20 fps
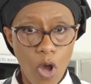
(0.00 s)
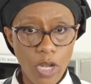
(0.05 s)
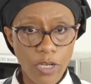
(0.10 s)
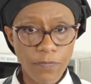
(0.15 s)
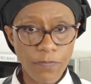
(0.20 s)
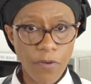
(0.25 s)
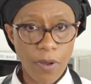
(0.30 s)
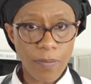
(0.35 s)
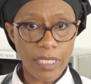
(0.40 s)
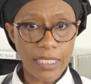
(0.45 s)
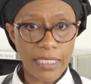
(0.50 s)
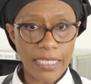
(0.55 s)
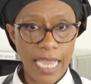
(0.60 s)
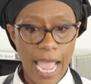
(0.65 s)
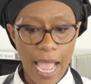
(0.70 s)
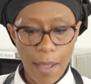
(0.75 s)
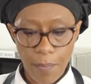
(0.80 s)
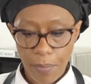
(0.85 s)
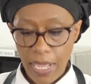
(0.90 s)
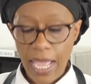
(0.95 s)
from the
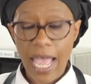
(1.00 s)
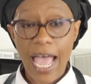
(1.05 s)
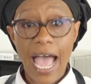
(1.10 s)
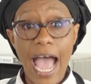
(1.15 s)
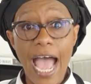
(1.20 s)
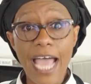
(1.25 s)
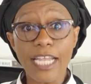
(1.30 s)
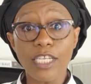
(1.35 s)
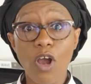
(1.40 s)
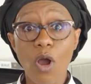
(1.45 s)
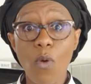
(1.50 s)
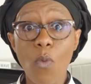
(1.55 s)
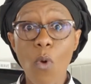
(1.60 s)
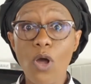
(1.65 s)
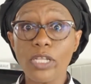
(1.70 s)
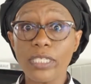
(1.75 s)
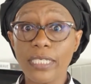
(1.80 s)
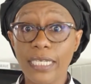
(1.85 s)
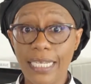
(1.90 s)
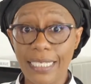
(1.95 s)
tap, and our
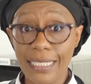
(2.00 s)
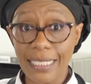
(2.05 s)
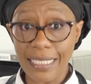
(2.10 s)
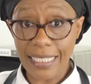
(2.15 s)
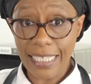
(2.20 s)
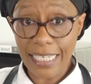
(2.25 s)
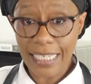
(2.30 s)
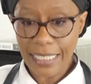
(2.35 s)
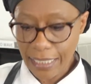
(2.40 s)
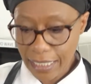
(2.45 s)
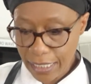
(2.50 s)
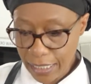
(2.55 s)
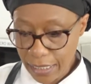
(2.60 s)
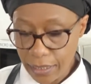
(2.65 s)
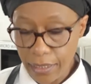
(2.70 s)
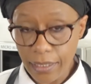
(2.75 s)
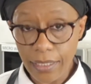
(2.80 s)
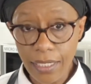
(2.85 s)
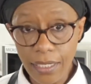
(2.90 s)
water is seasoned